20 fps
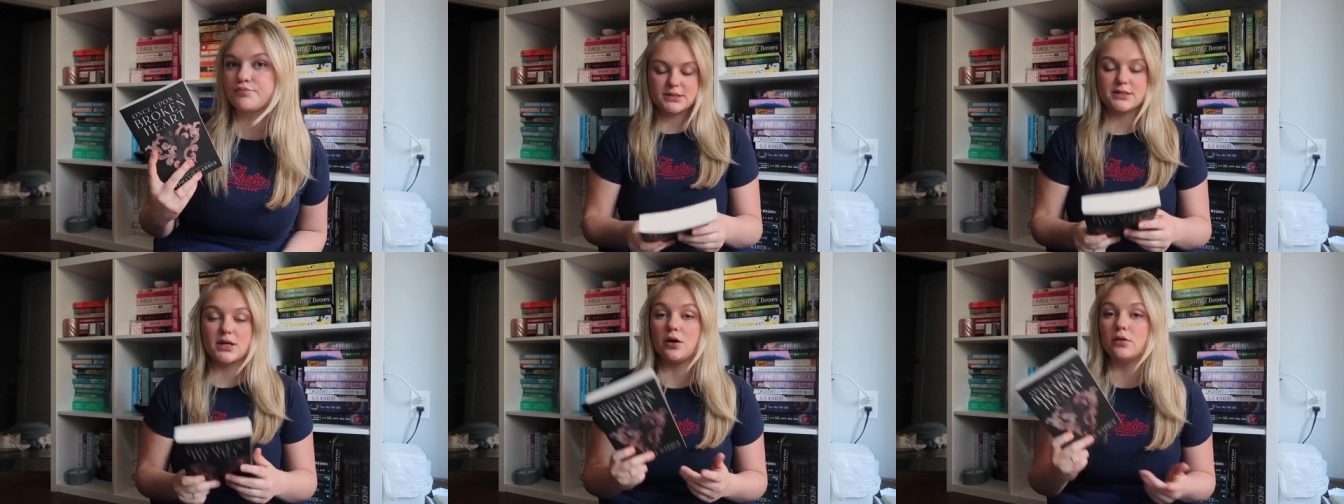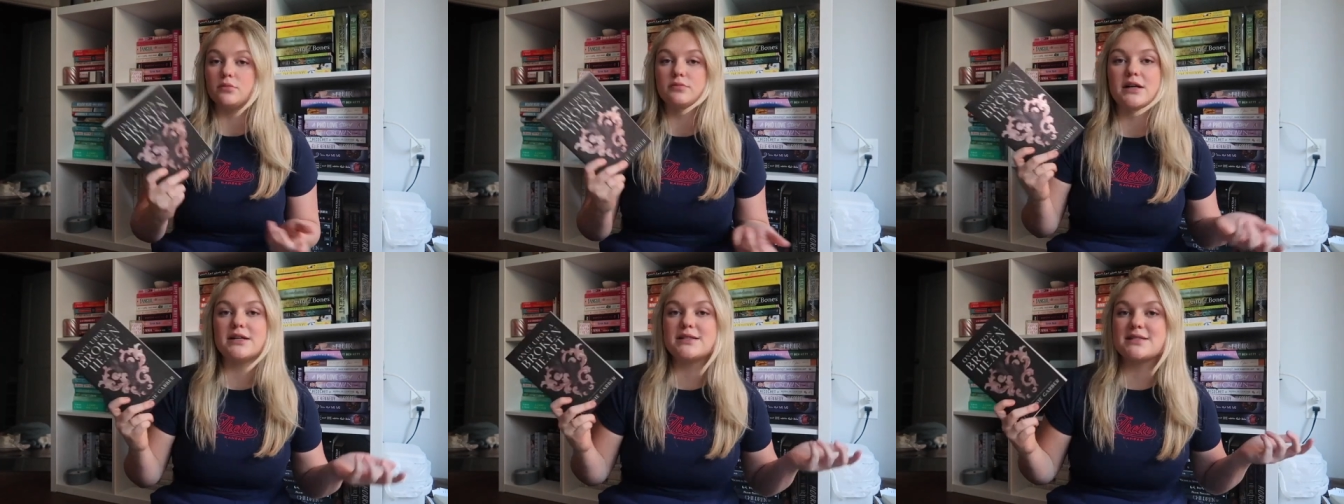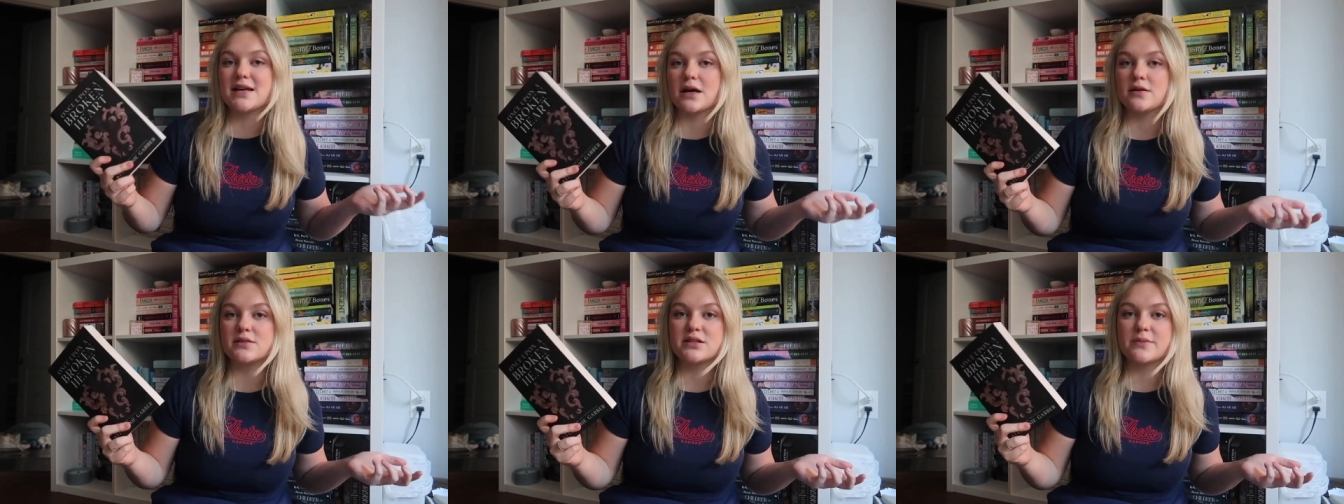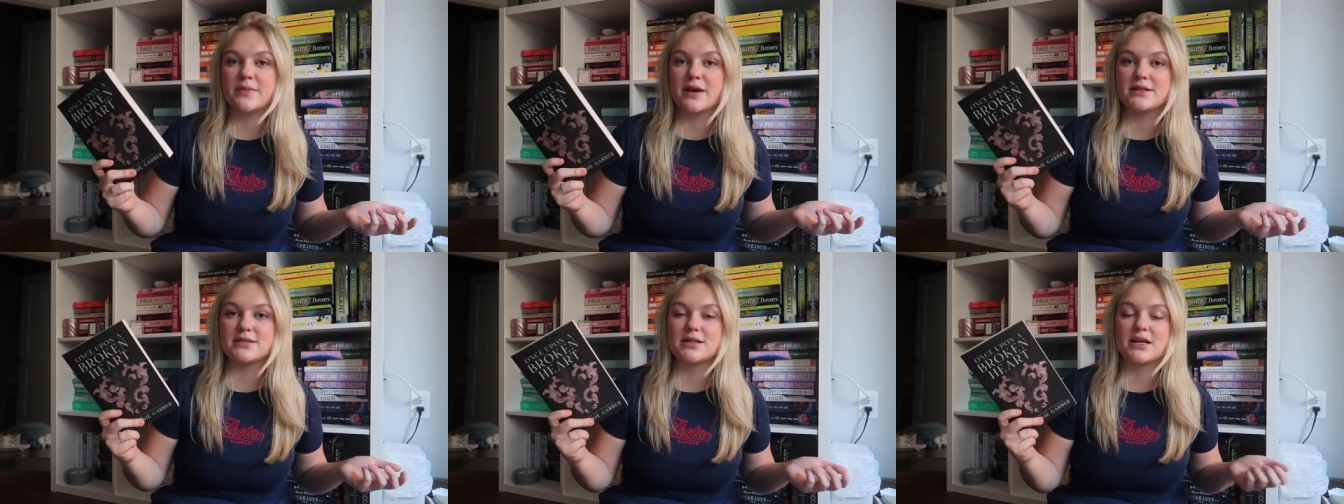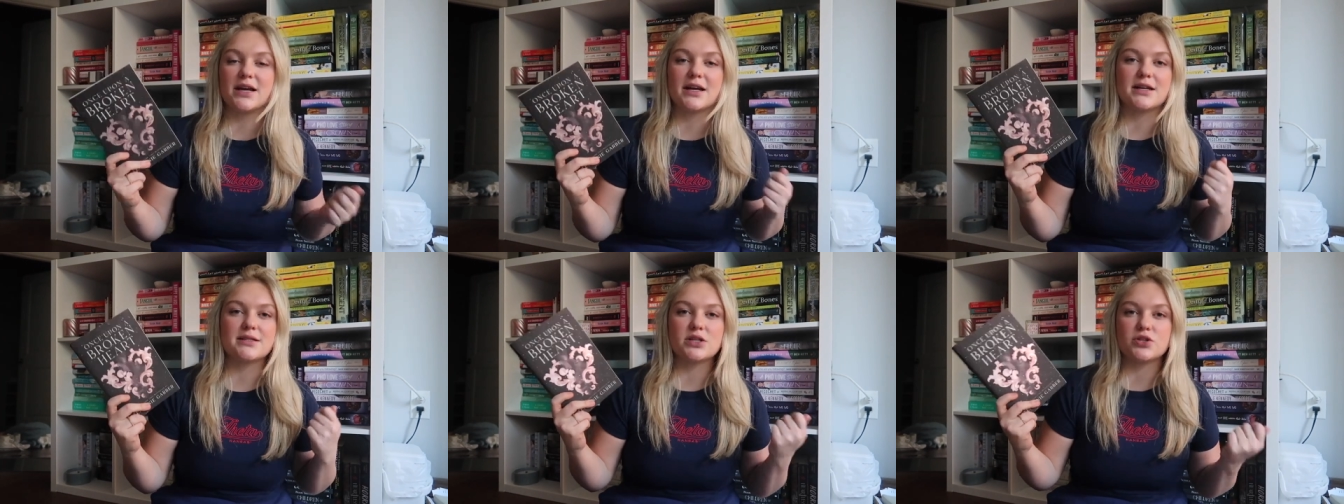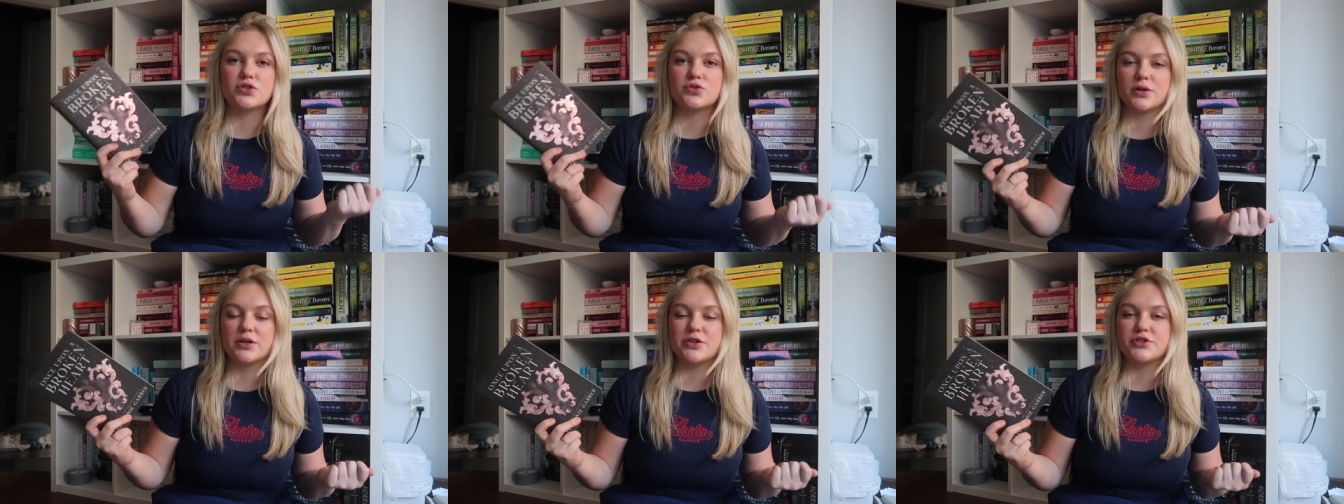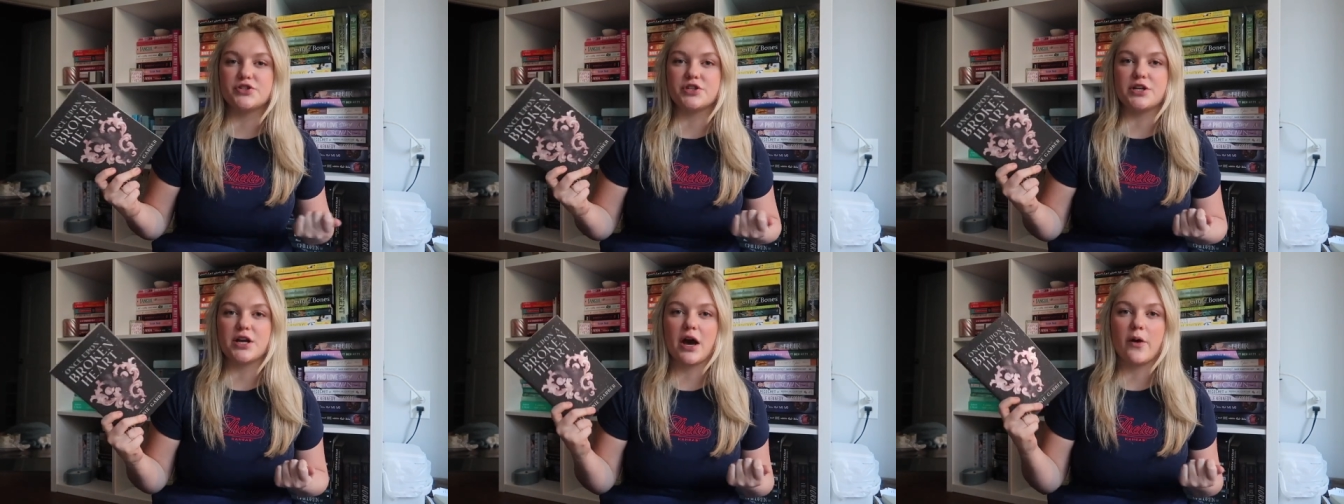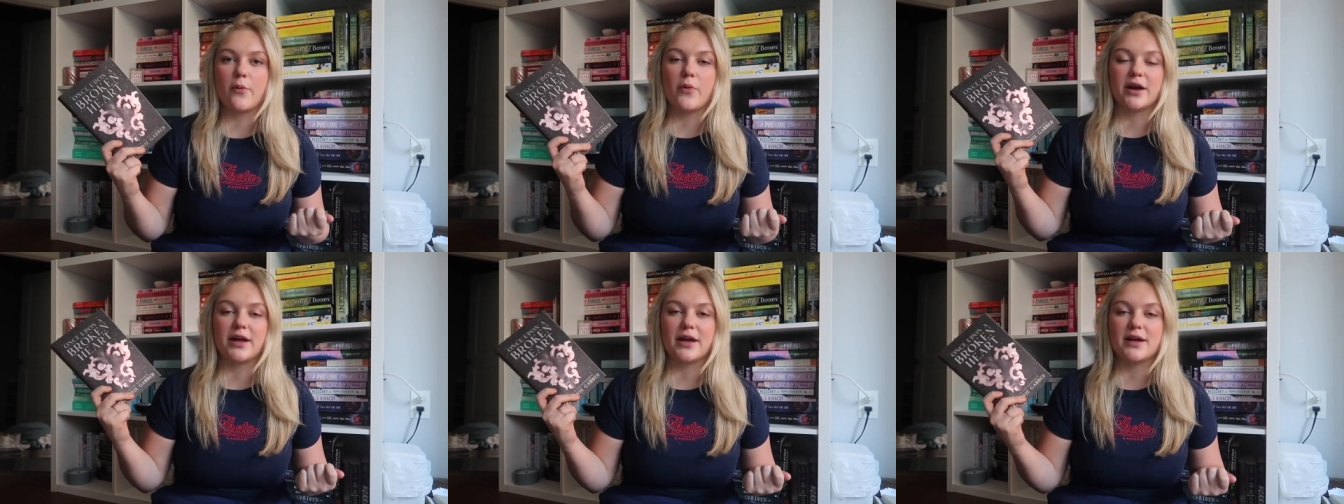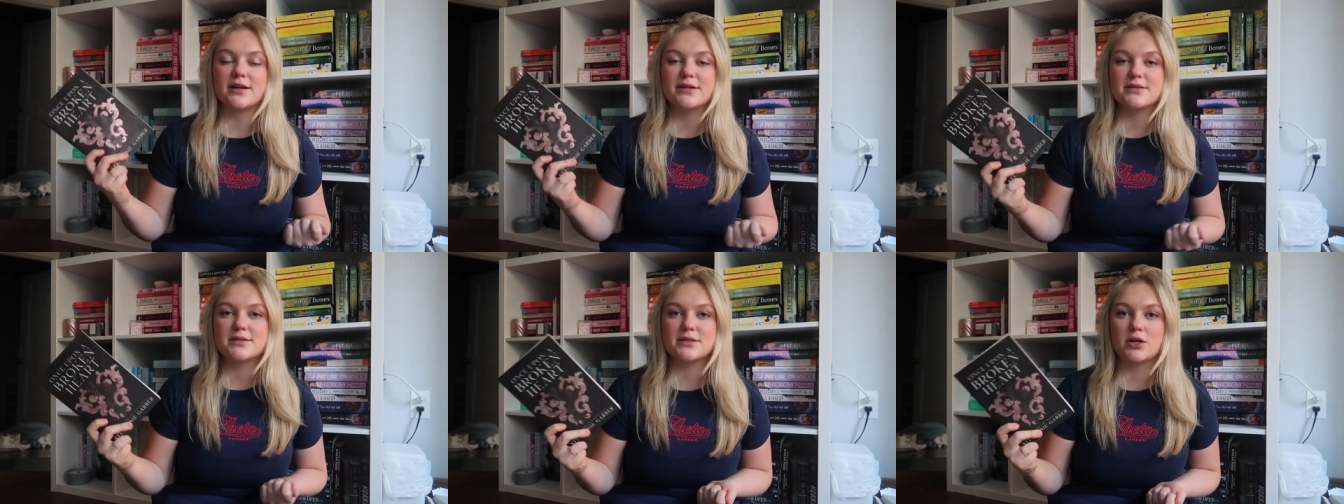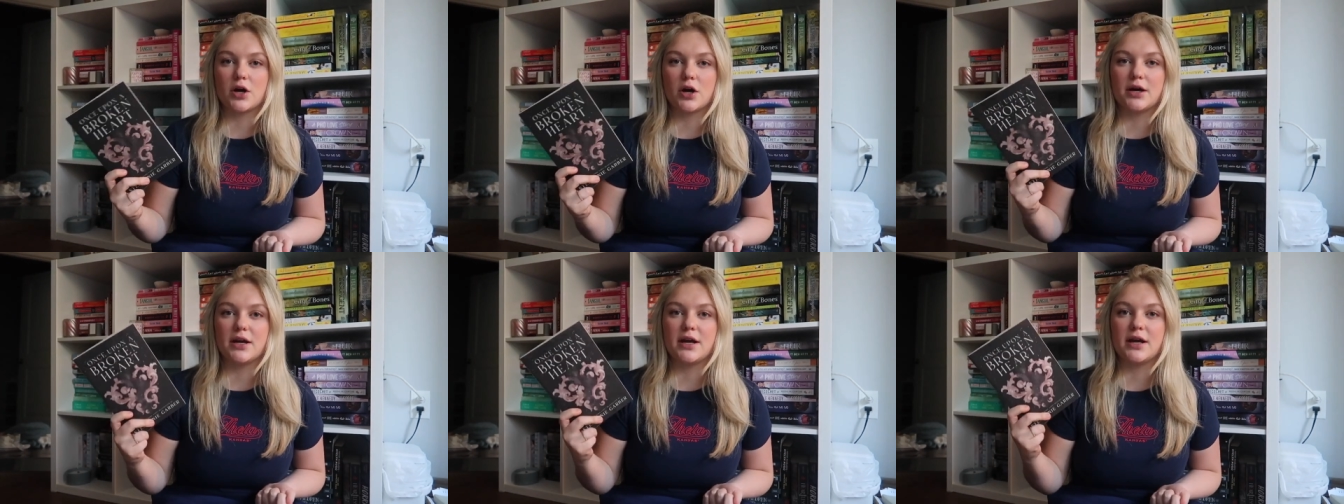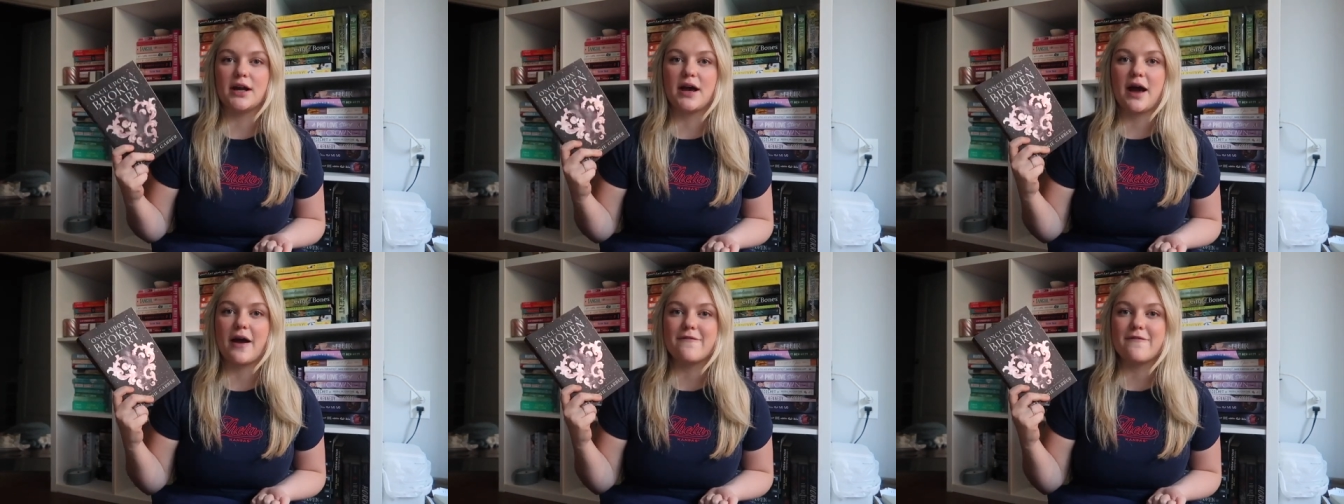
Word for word: So it sounds amazing. It's a trilogy. I want to get it started.